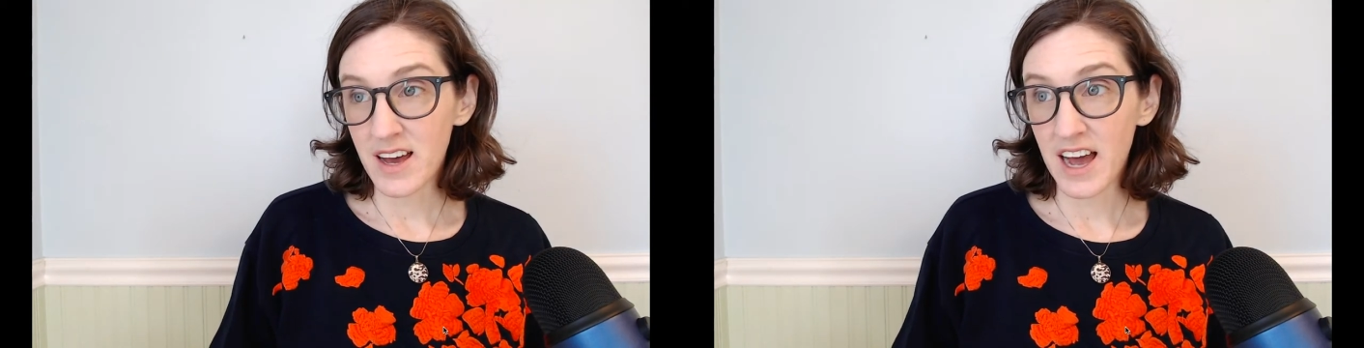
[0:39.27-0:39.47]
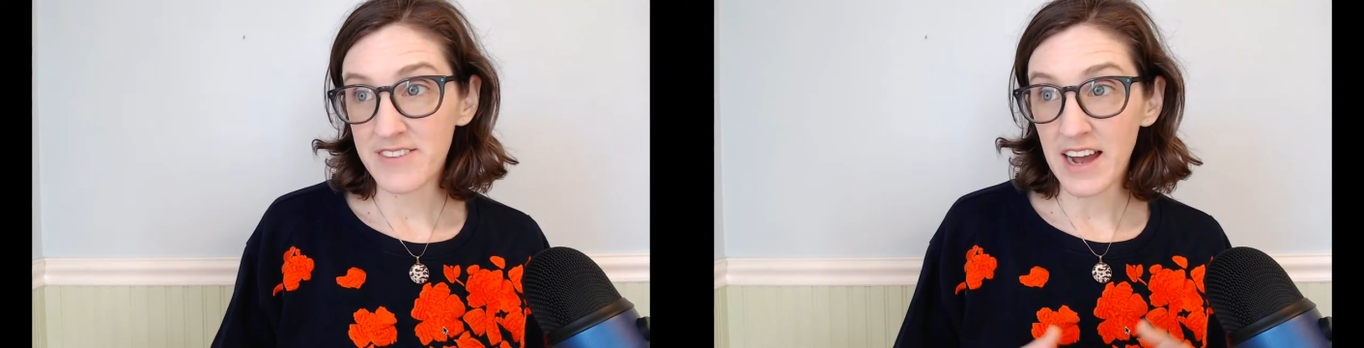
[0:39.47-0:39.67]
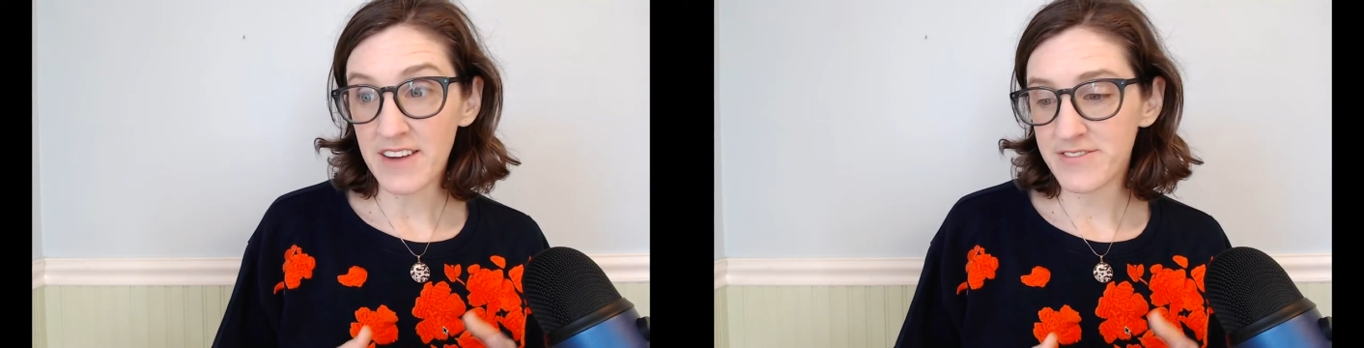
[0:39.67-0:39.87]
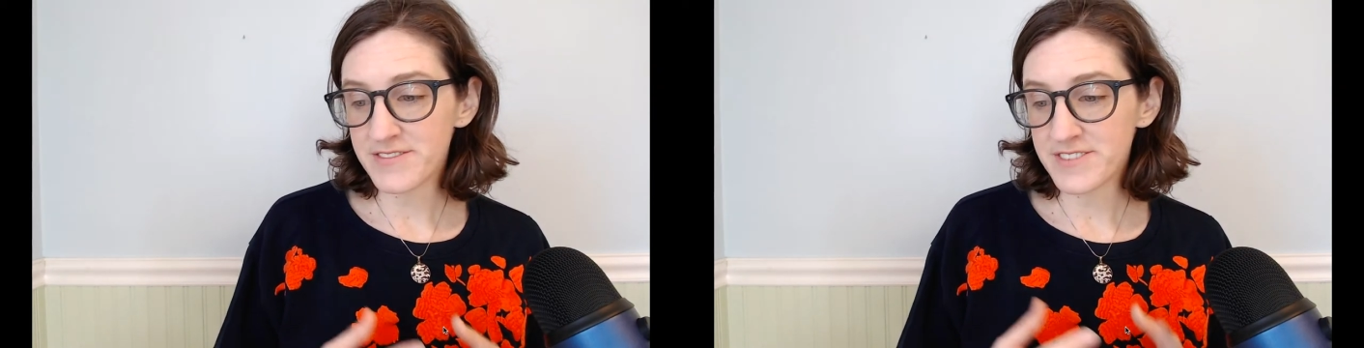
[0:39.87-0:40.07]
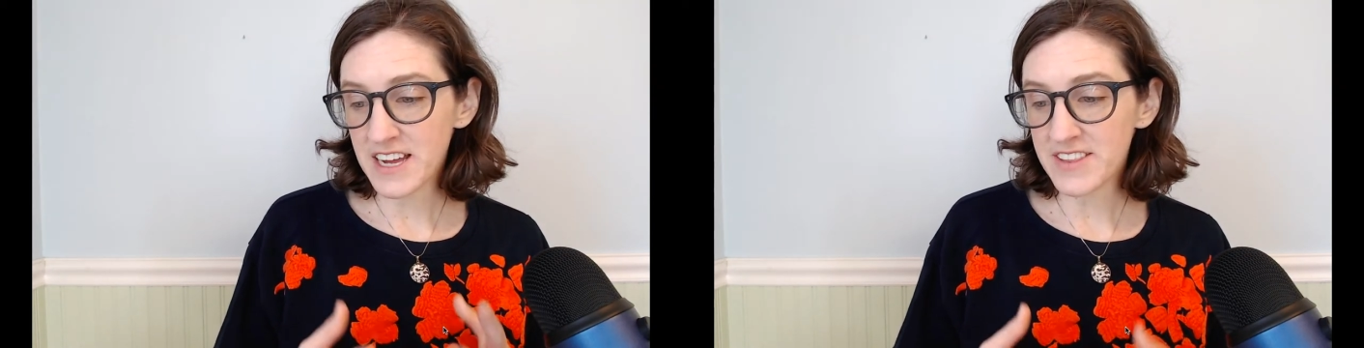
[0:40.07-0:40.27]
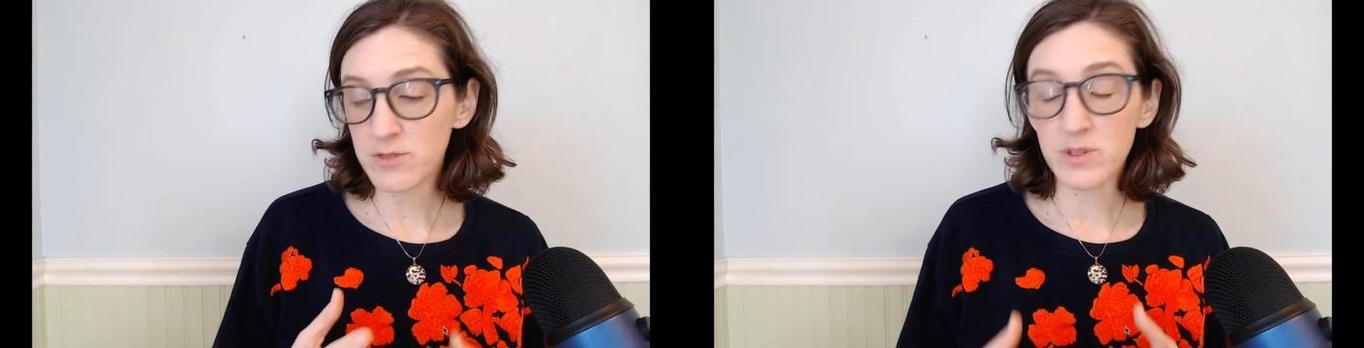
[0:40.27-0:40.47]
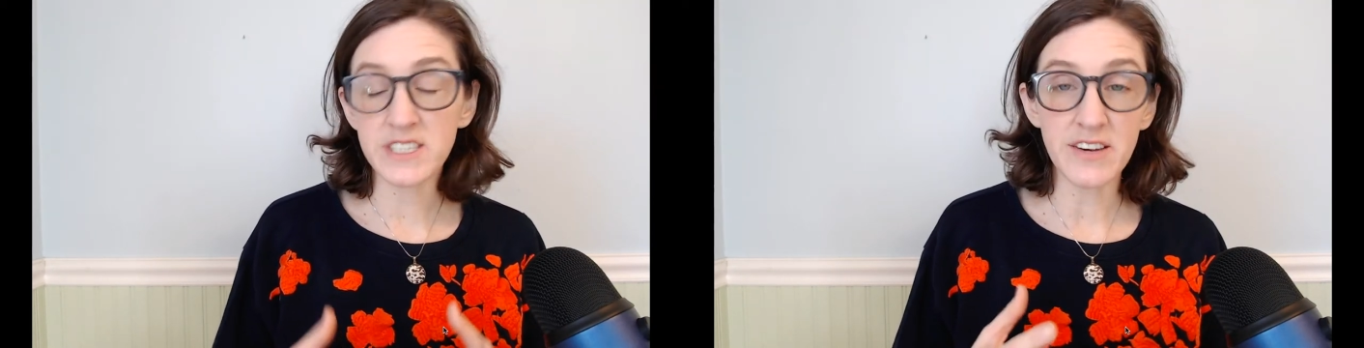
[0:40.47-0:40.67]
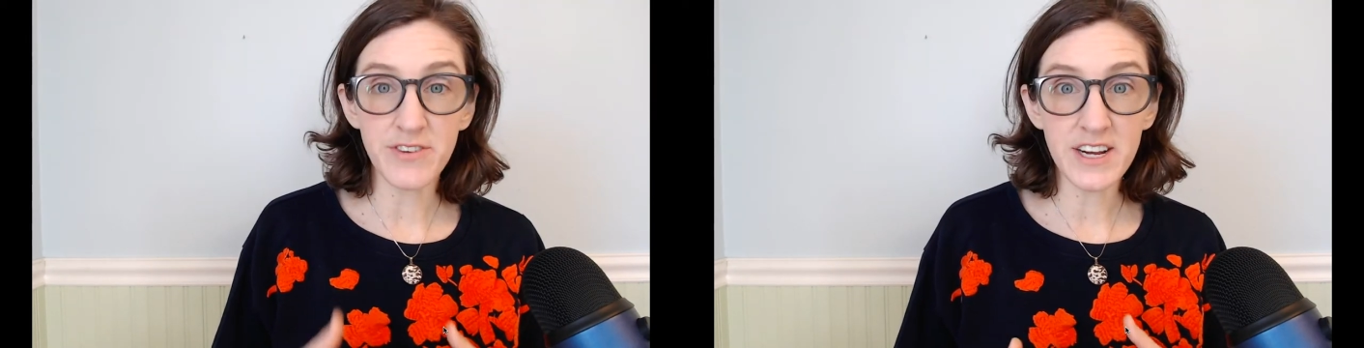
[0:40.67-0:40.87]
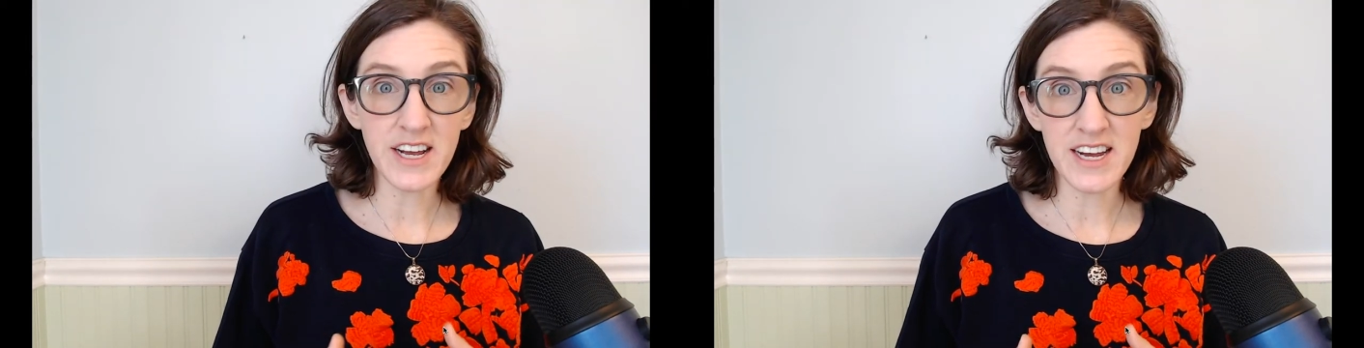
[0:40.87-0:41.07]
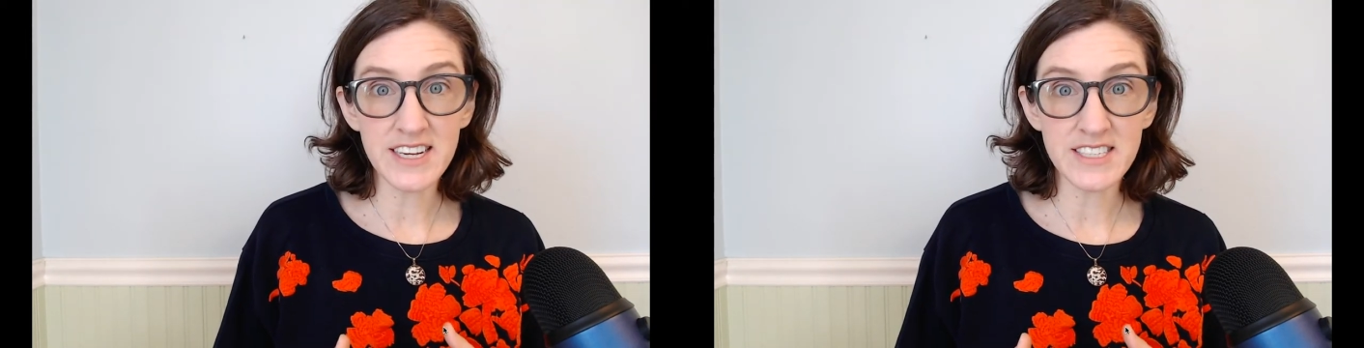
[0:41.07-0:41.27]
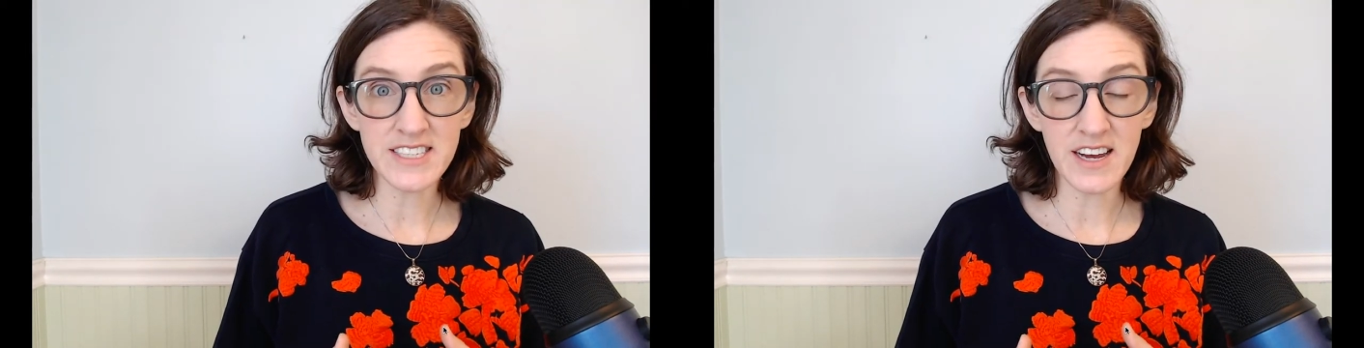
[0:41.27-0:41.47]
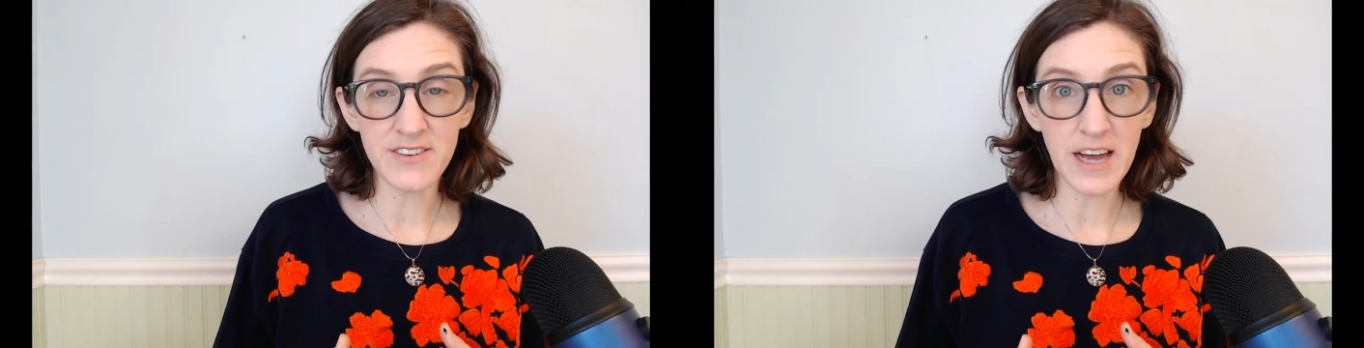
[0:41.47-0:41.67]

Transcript: I've, I've done this with different kinds of